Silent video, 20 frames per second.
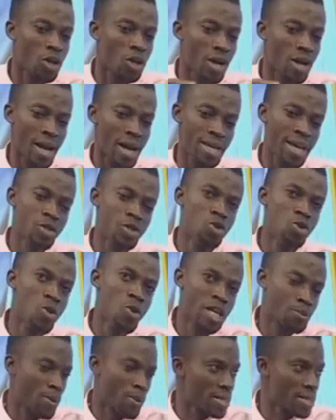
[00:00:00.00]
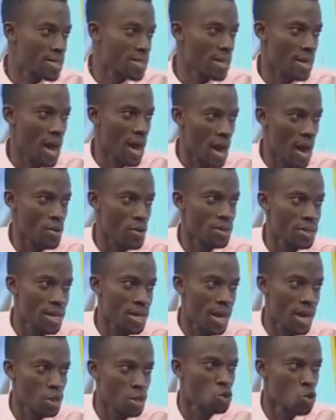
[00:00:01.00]
US President Harris
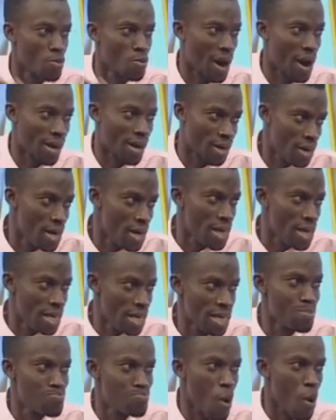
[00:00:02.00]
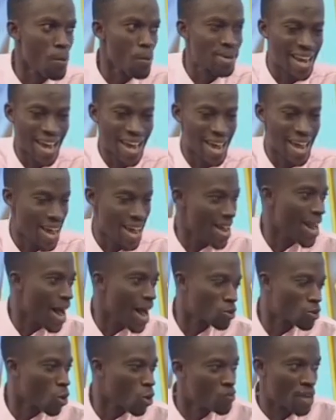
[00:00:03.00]
S. Truman. He bombed the hell
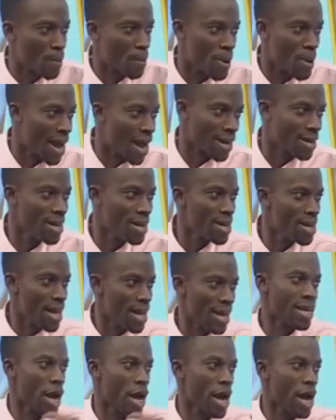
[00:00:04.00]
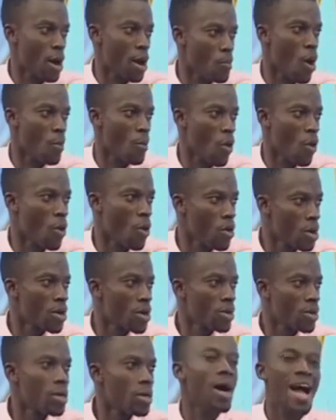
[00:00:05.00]
out of Japan. And
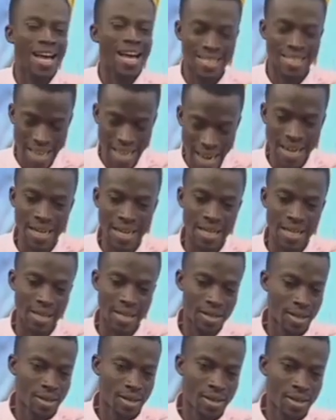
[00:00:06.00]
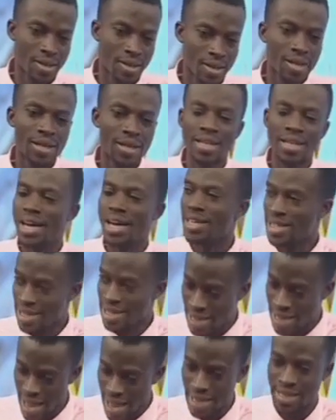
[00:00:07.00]
exactly.
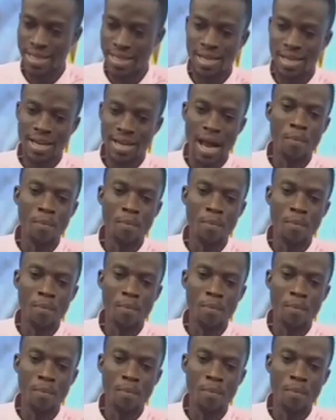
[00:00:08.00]
Yes.